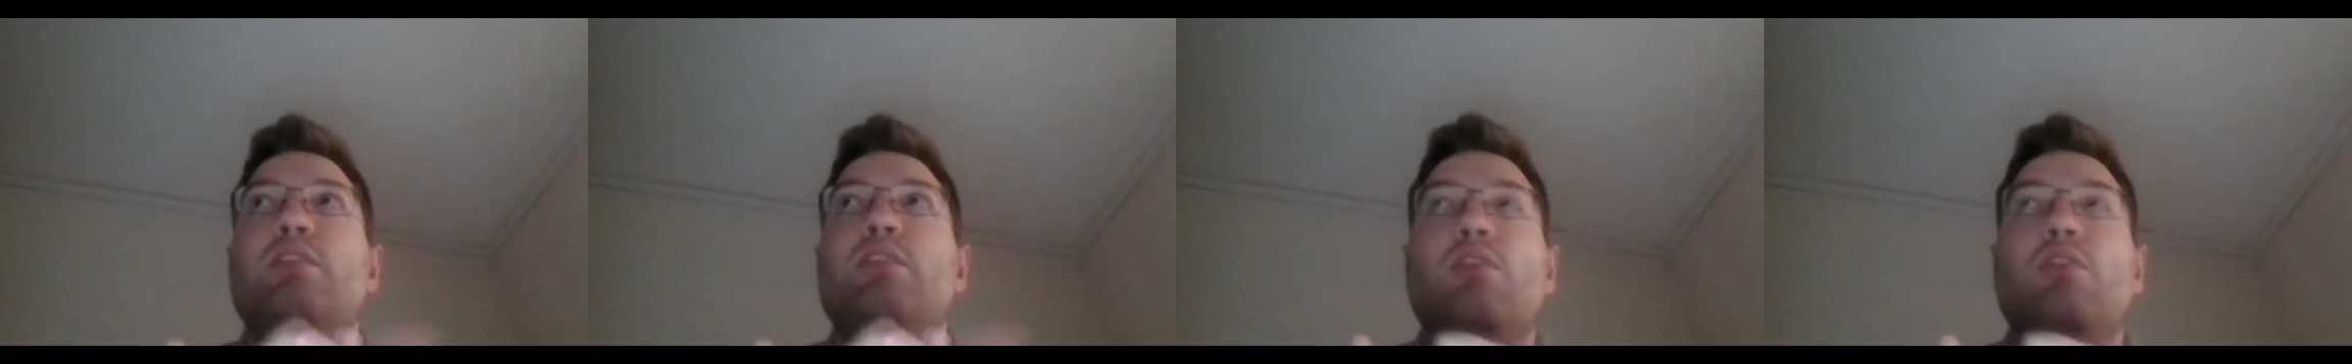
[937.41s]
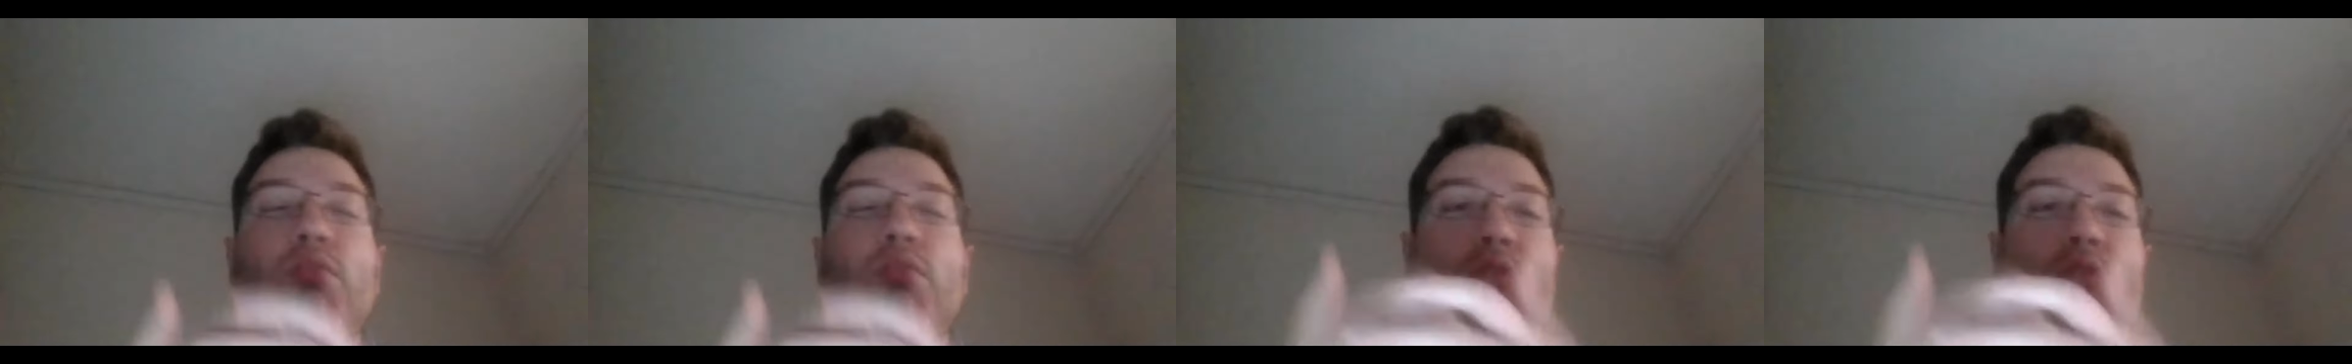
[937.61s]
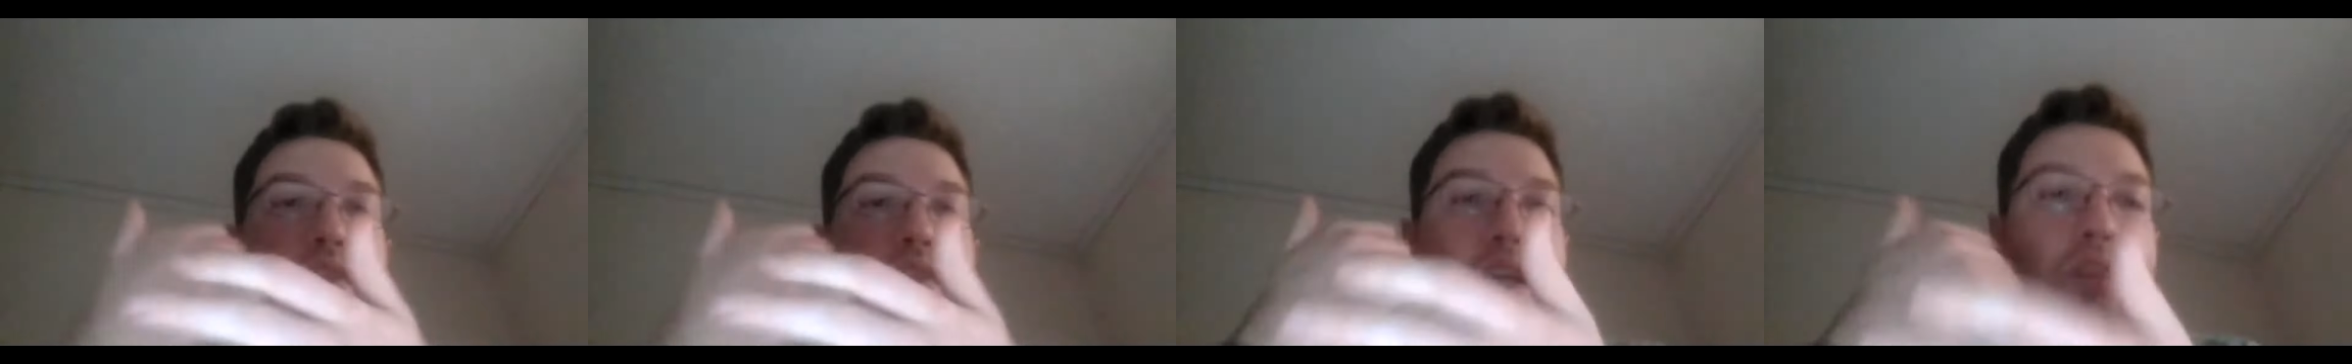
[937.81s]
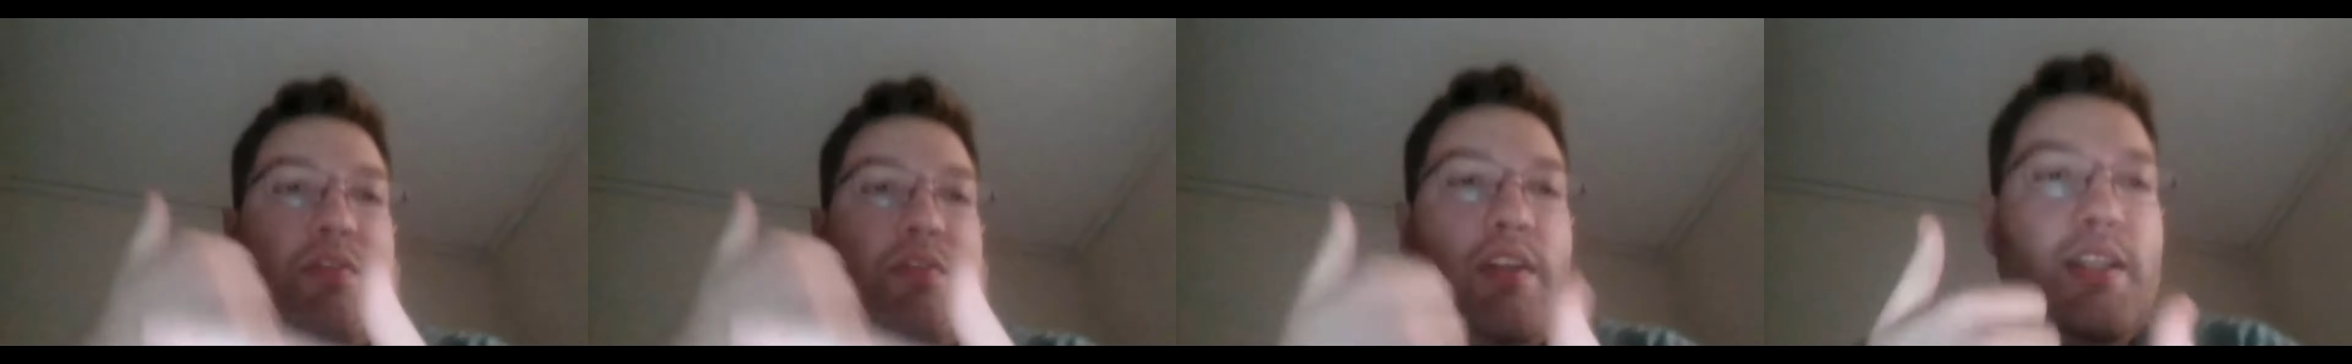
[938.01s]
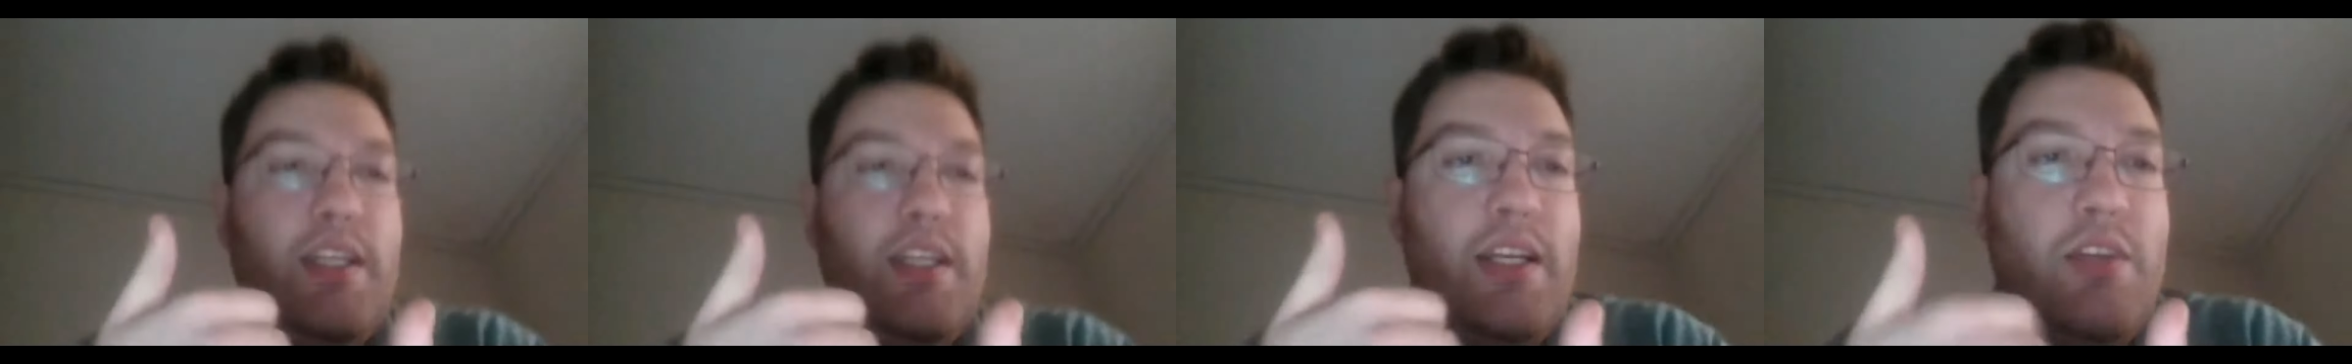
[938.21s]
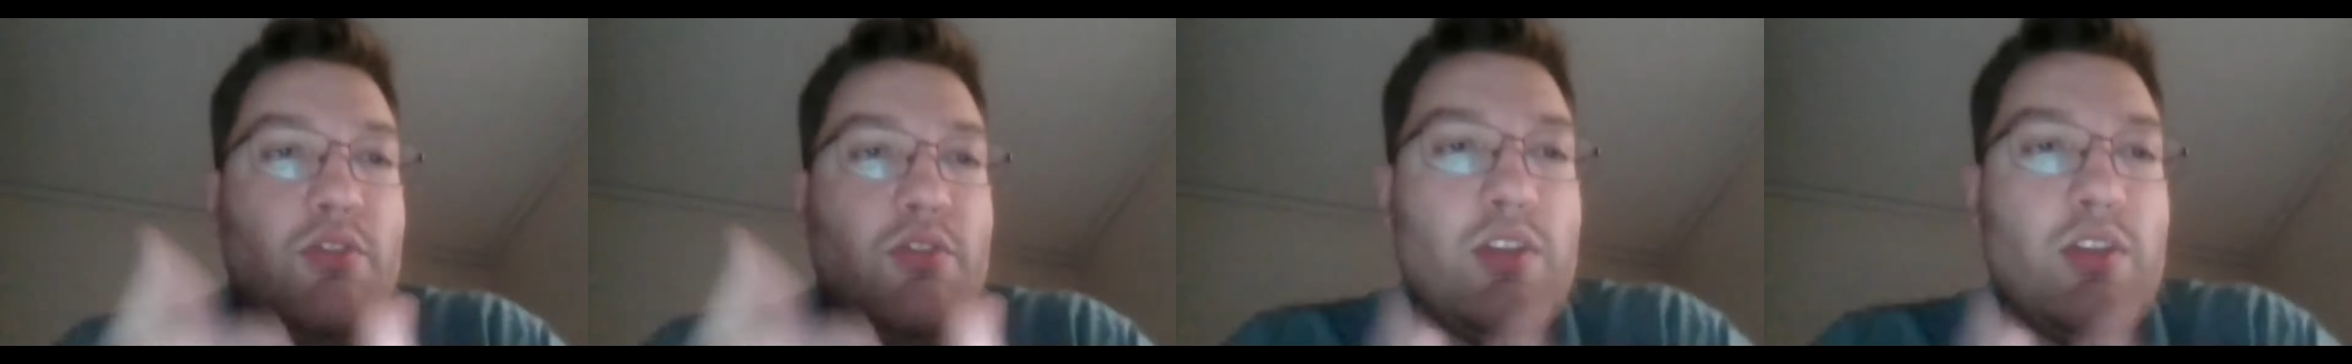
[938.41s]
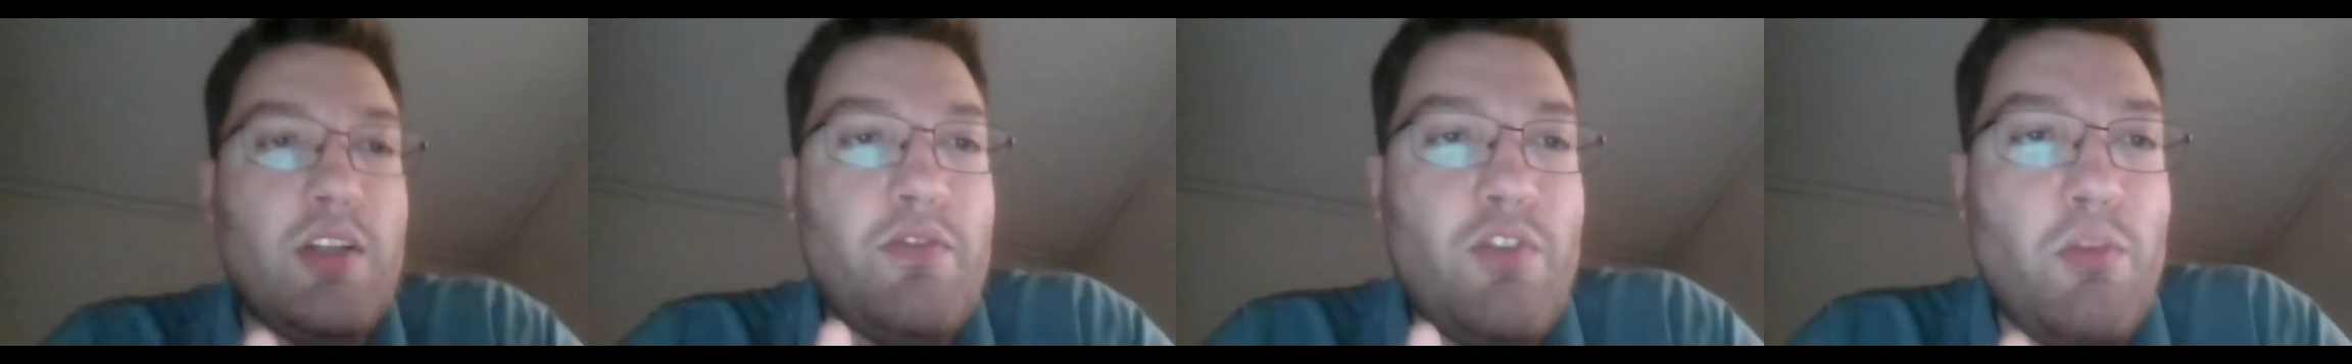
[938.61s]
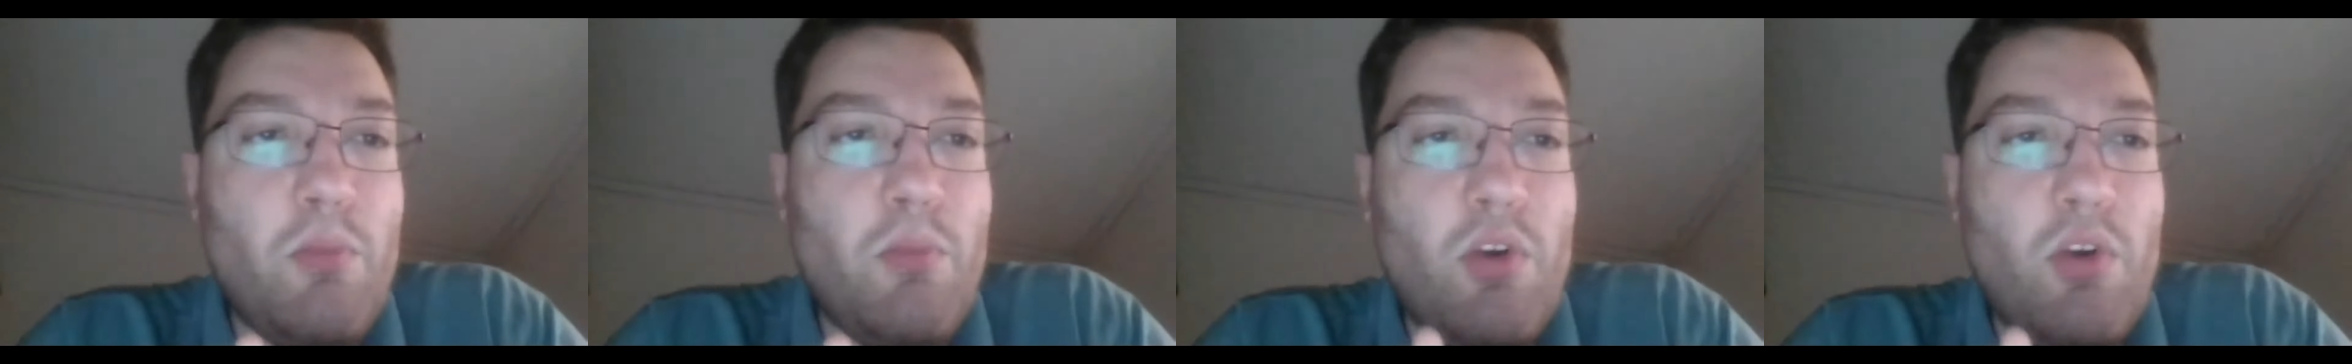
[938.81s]
you're definitely gonna
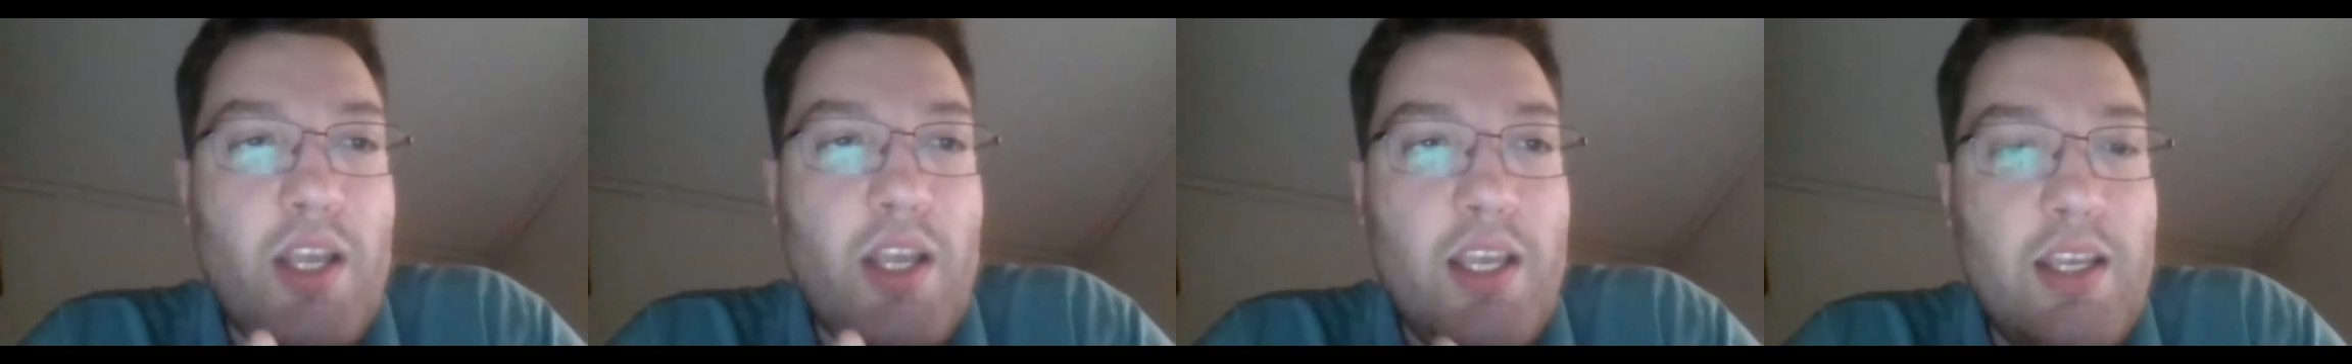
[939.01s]
feel more